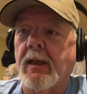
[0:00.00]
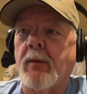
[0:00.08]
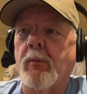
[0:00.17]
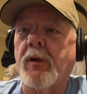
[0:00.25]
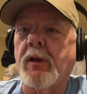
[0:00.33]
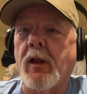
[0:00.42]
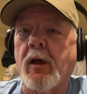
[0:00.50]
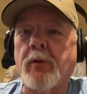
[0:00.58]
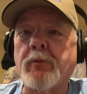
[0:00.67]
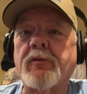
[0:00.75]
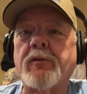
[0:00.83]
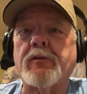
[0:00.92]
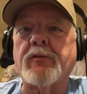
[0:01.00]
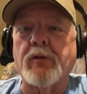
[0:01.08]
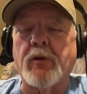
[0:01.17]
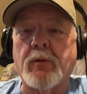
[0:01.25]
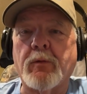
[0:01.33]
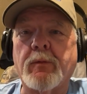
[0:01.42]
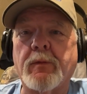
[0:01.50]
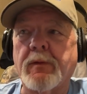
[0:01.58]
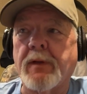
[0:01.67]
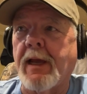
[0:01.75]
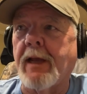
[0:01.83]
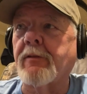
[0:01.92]
And we launched the show
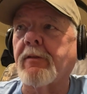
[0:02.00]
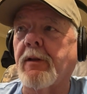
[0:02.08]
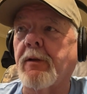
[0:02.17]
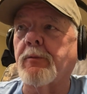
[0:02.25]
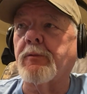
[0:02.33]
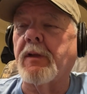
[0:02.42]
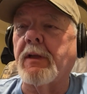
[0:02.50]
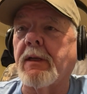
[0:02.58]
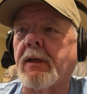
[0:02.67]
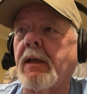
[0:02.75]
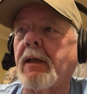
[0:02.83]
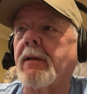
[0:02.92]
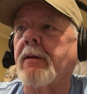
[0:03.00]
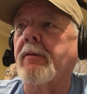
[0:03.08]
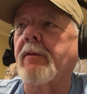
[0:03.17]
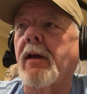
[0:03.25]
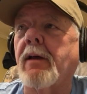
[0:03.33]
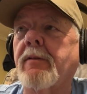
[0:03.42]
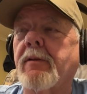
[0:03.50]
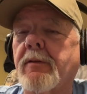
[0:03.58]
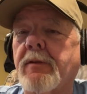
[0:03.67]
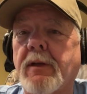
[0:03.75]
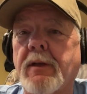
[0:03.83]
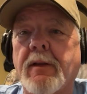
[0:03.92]
nationally on TNN. And Toxie will
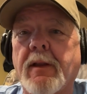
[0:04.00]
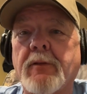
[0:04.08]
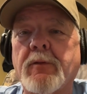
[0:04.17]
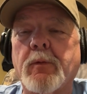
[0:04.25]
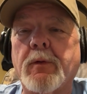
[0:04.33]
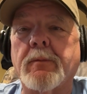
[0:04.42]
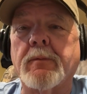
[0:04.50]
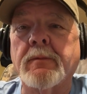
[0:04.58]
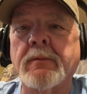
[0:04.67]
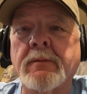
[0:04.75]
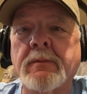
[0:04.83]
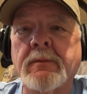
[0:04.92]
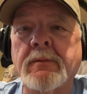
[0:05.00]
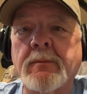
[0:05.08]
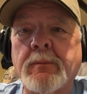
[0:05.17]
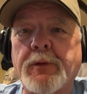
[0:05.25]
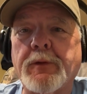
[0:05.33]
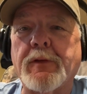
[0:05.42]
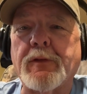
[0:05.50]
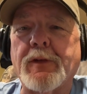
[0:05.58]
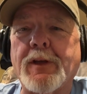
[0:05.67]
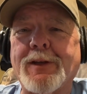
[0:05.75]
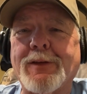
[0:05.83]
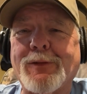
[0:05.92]
tell you that's what put the
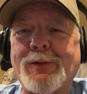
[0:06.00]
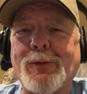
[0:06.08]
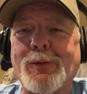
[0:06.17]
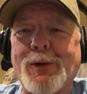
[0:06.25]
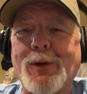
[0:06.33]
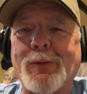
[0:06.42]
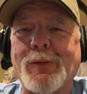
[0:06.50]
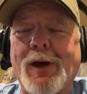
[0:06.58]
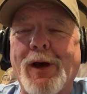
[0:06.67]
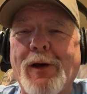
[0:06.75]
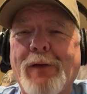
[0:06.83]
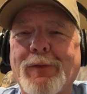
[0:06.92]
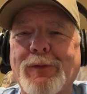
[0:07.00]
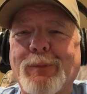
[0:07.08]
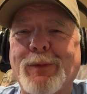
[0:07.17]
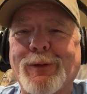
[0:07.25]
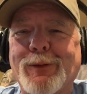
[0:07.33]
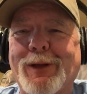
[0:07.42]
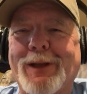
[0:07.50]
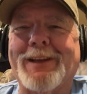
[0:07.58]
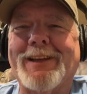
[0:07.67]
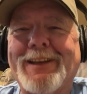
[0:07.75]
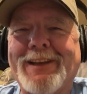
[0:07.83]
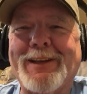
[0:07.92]
second story on the office building.
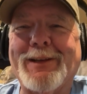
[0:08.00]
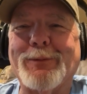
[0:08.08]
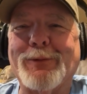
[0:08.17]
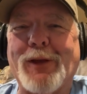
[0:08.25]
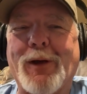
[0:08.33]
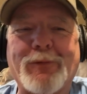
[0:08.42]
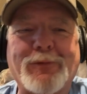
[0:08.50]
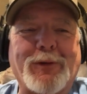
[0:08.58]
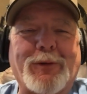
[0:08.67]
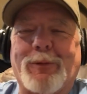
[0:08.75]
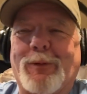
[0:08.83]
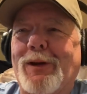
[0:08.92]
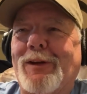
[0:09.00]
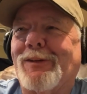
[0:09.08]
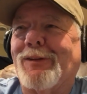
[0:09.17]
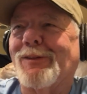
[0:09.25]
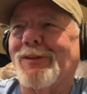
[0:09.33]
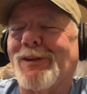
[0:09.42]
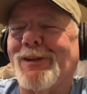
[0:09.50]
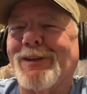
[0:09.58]
It was off to the races.